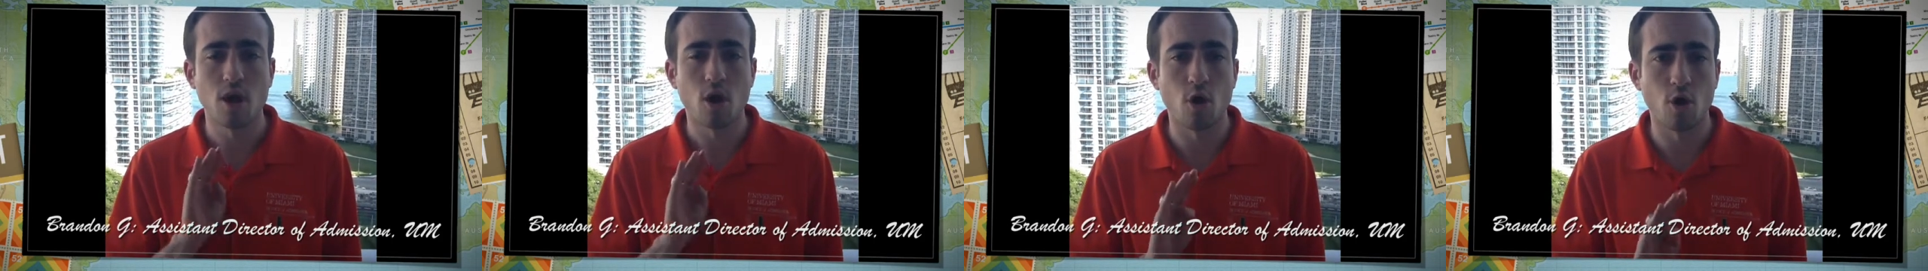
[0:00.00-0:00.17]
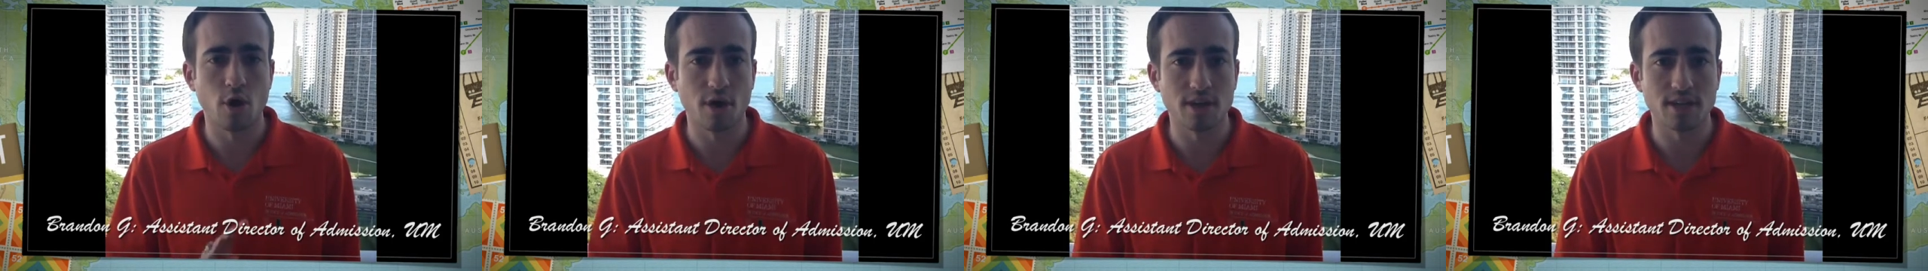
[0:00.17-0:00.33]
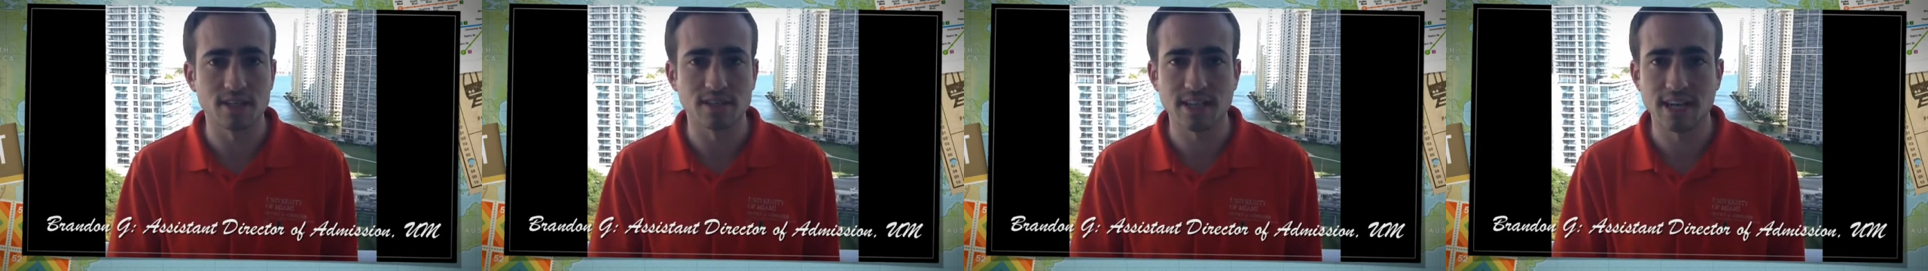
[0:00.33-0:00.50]

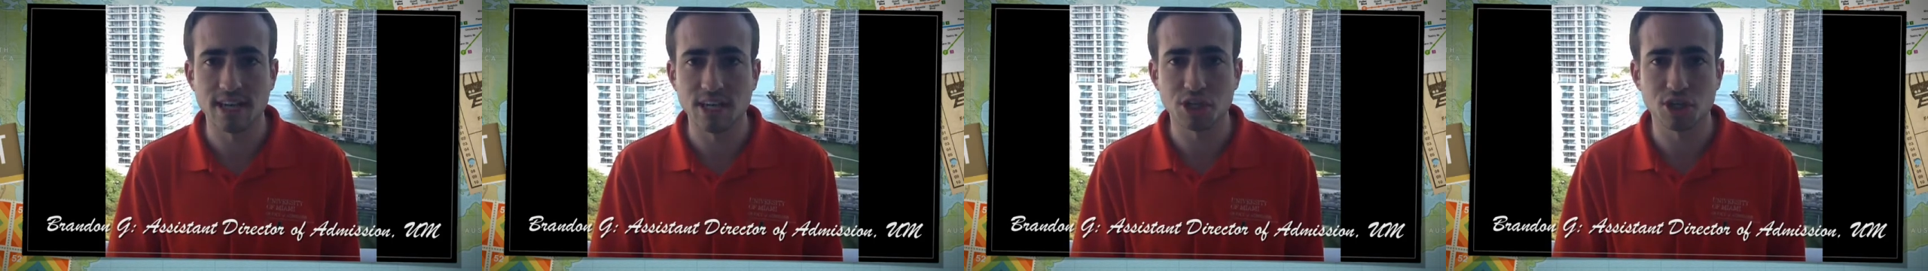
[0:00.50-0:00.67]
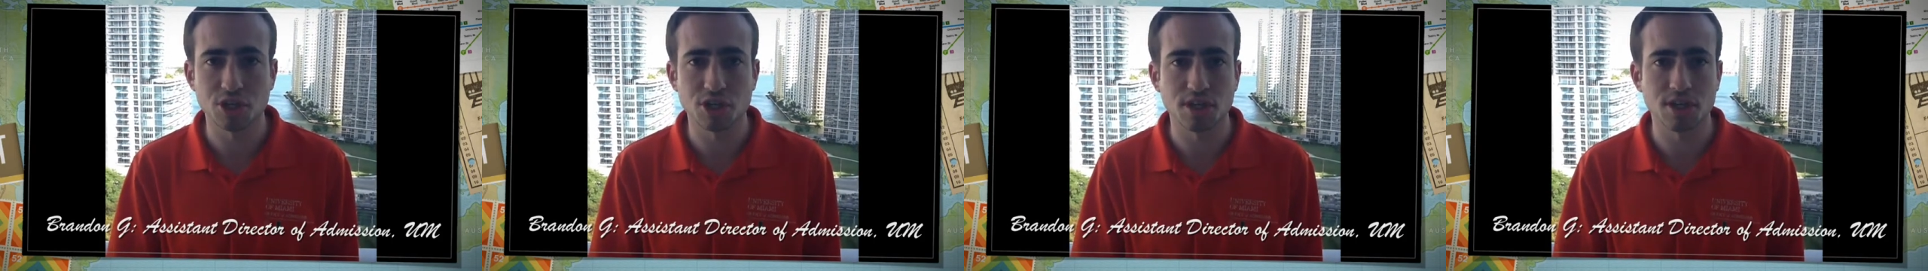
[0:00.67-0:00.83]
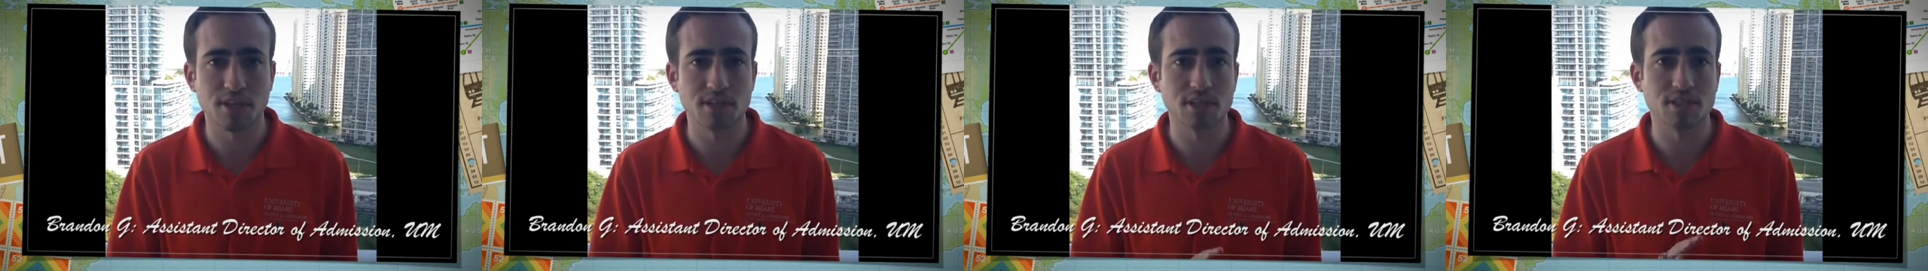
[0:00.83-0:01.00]

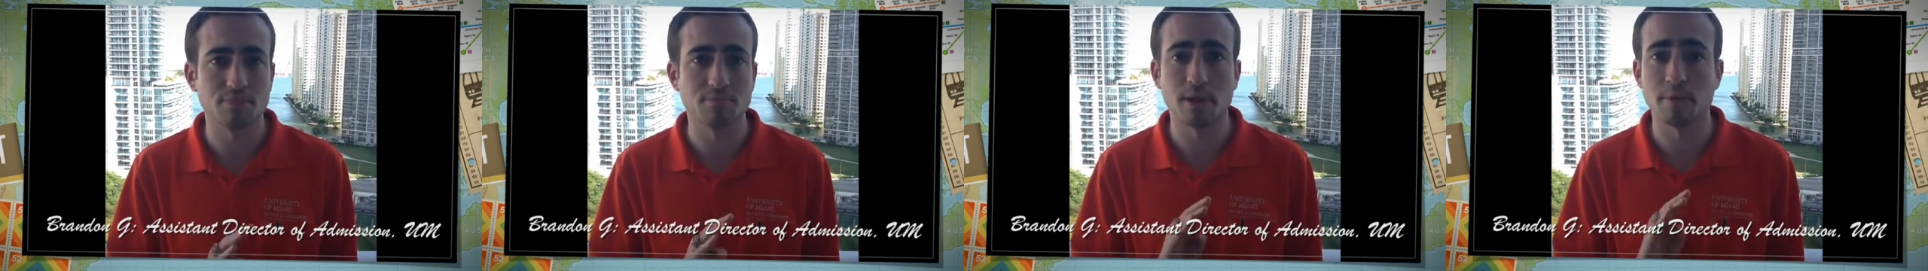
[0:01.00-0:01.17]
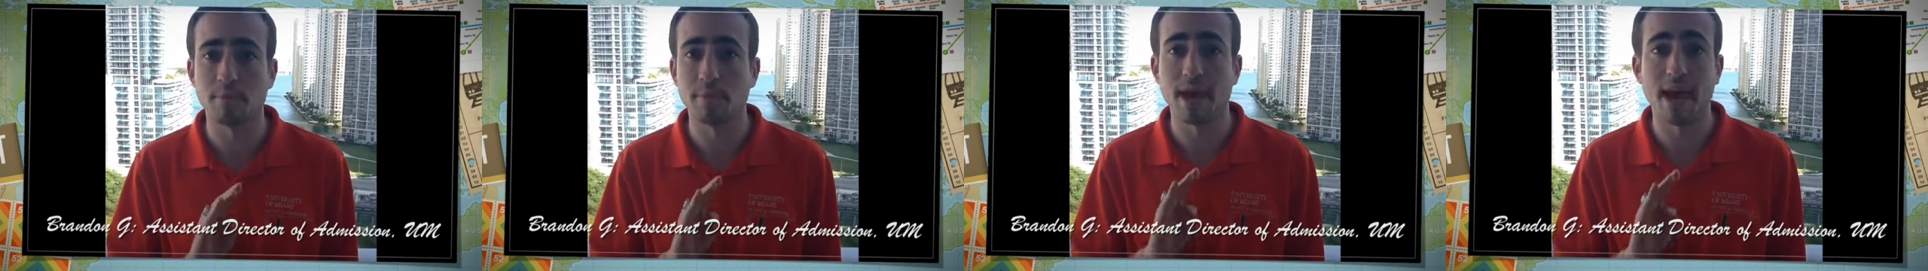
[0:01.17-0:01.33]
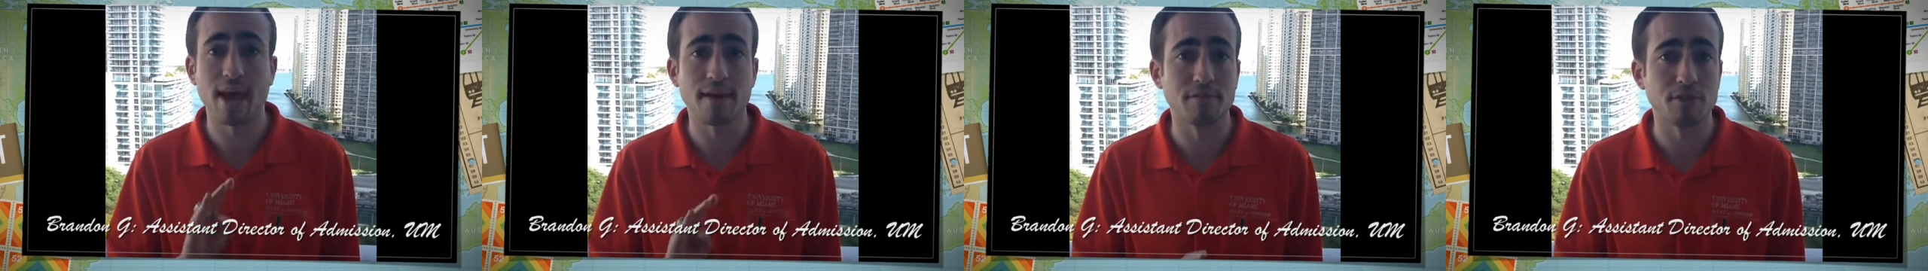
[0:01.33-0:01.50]
organizations,
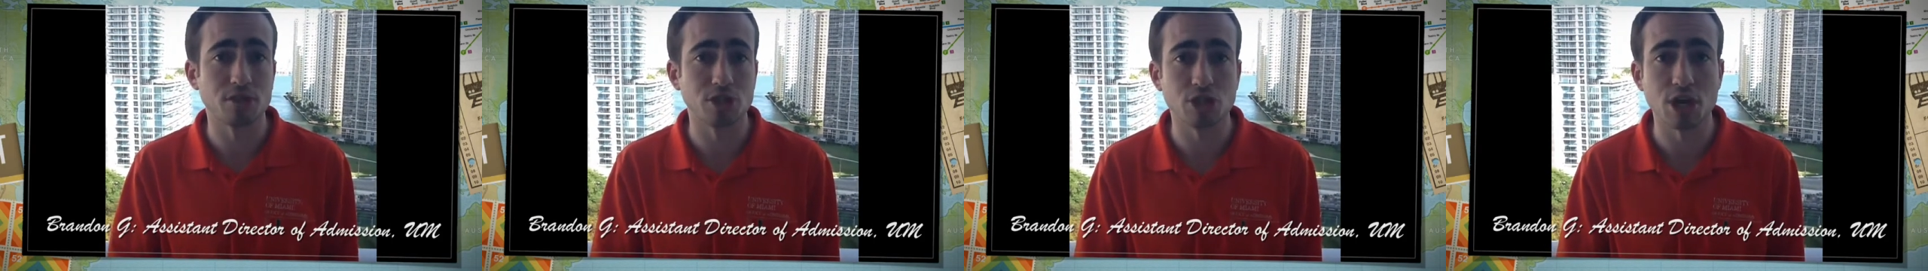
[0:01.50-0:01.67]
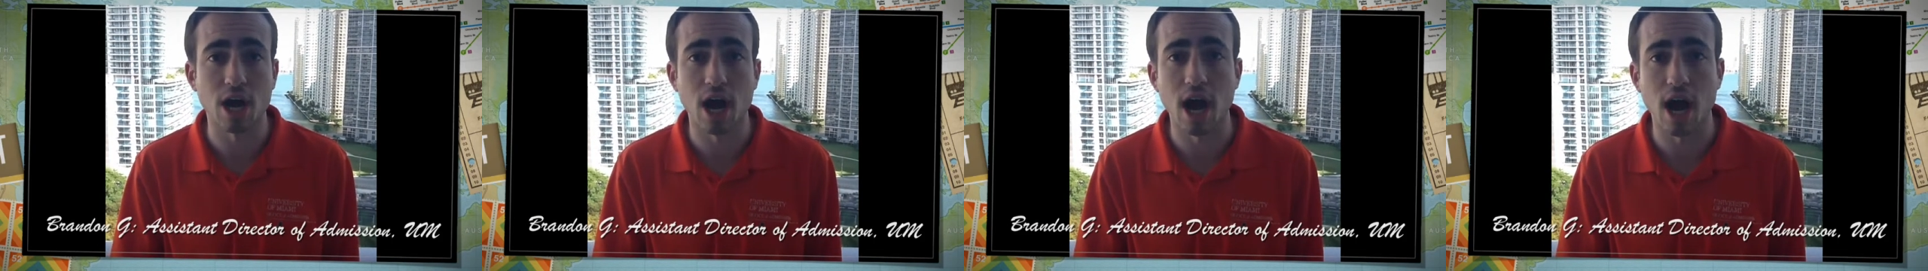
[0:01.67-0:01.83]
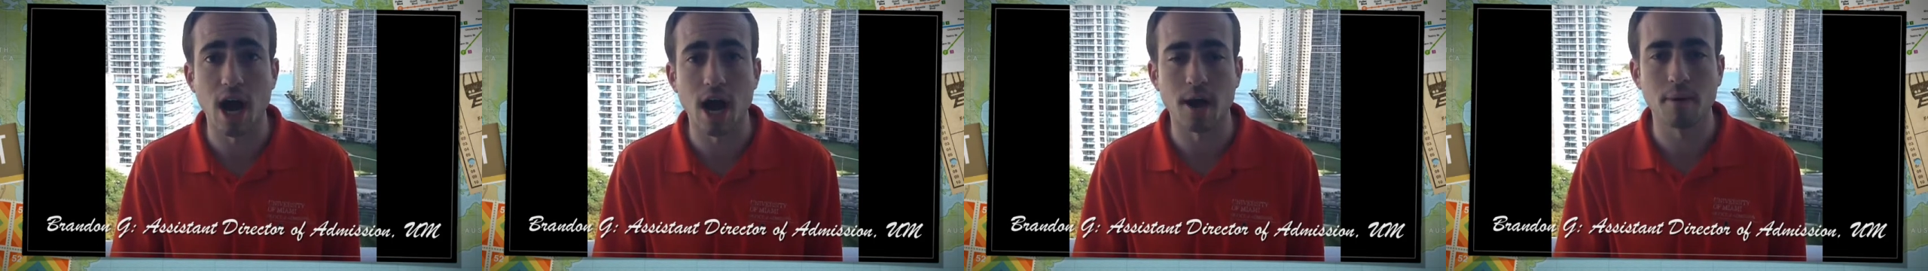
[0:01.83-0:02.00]
maybe have a
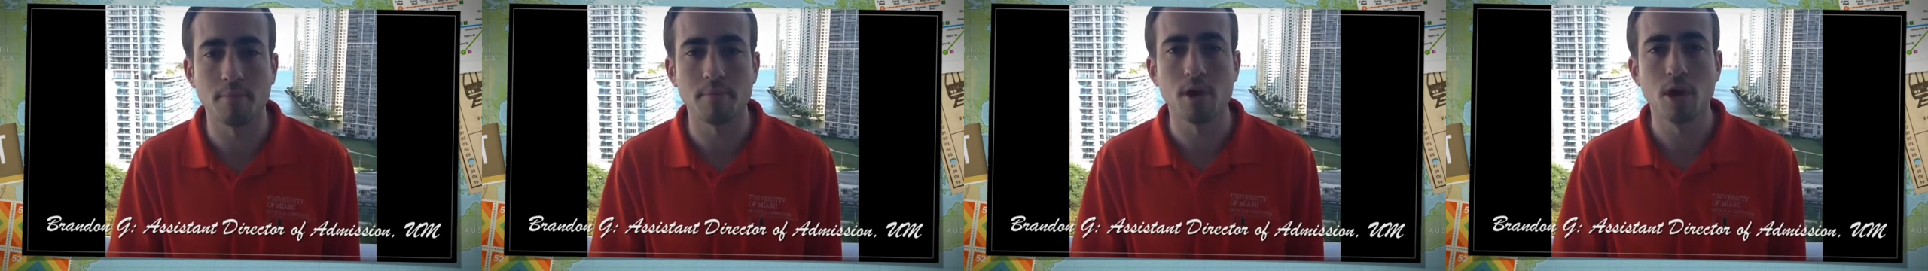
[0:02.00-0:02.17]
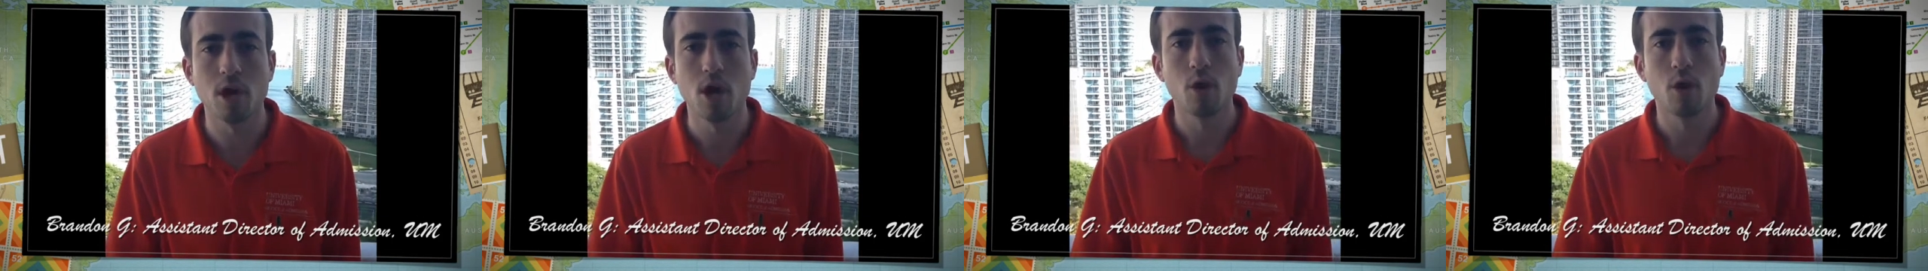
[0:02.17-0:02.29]
job.